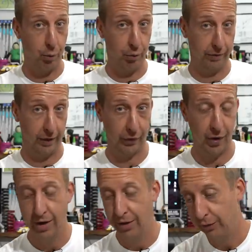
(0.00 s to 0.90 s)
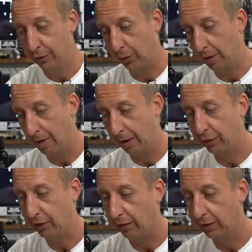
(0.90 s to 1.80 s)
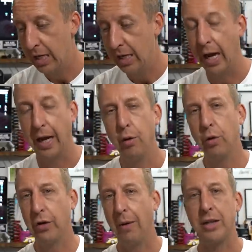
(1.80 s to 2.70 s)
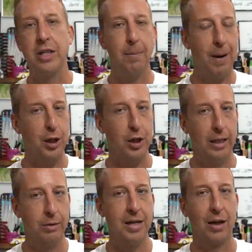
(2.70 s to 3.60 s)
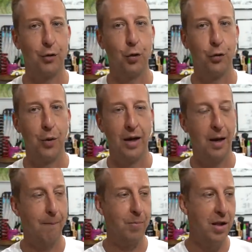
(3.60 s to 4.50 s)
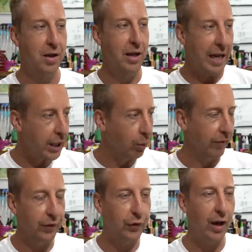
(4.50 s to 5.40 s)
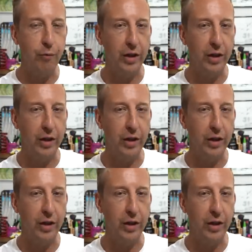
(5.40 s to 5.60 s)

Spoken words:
board of us talking about stuff. And also actually the Pashley that was next door to it, equally for the same